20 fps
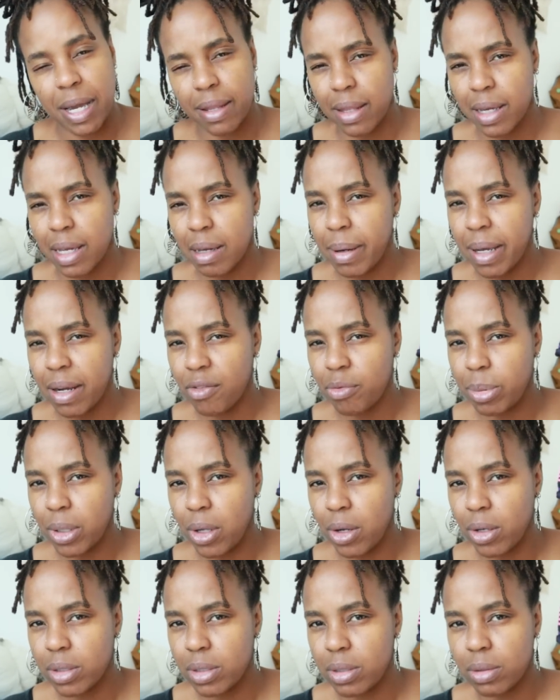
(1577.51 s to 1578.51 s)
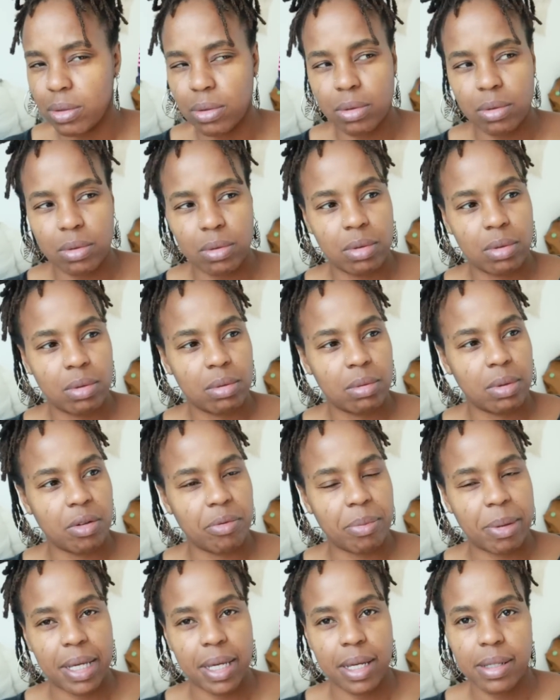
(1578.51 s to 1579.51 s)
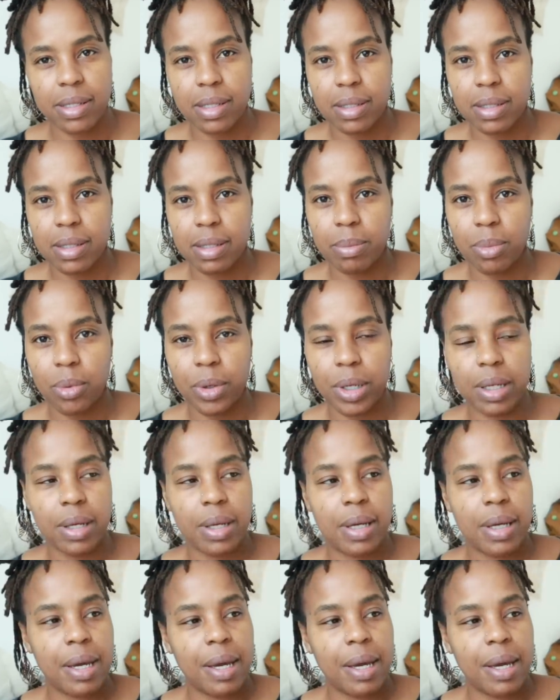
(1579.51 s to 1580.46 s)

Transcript: I think it might have belonged to one of my kids at some point,